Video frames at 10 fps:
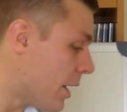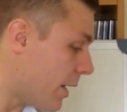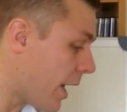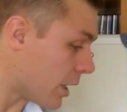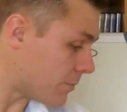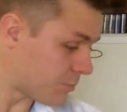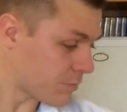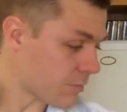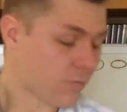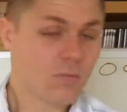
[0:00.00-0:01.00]
Now,
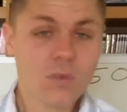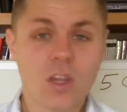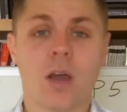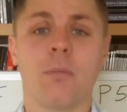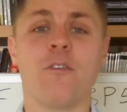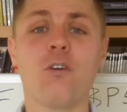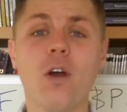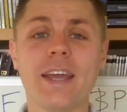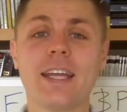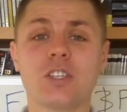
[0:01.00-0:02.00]
before
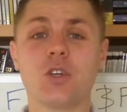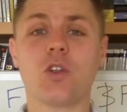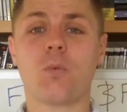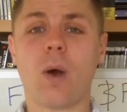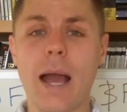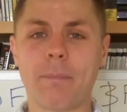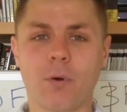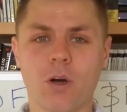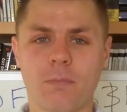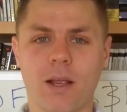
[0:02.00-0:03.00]
I get to the
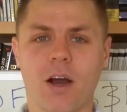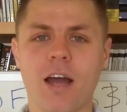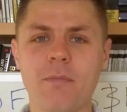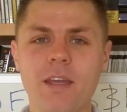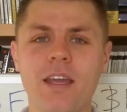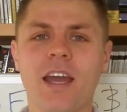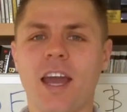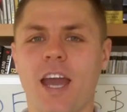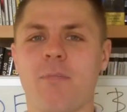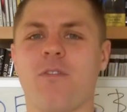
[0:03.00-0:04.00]
whiteboard behind me
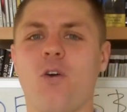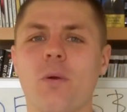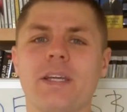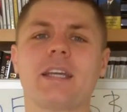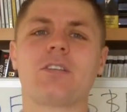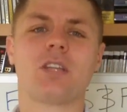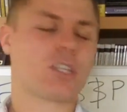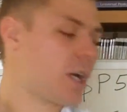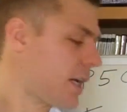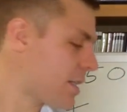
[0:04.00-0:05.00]
and before we get to the
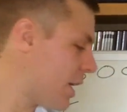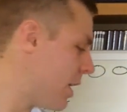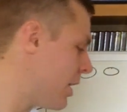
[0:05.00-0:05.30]
charts,